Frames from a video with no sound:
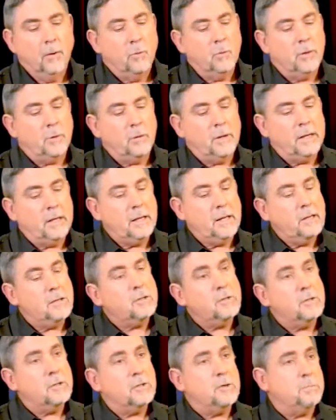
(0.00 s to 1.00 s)
When we need
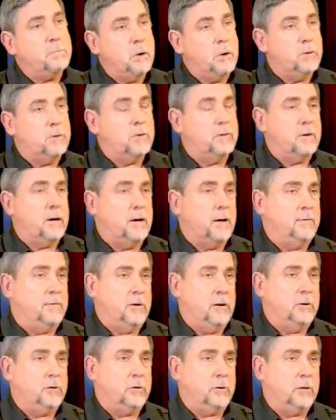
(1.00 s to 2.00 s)
to dispose of that
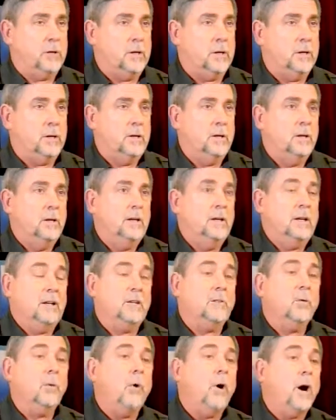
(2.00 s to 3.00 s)
eventually,
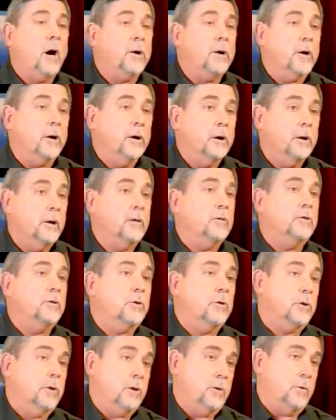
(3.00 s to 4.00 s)
it's water, it's
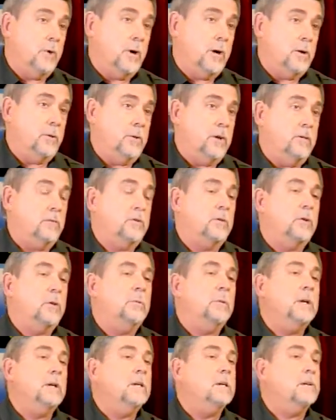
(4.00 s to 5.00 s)
dirty water. We have so
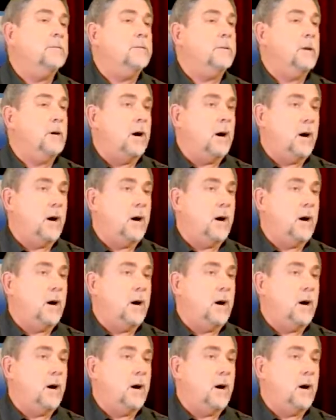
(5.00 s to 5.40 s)
many different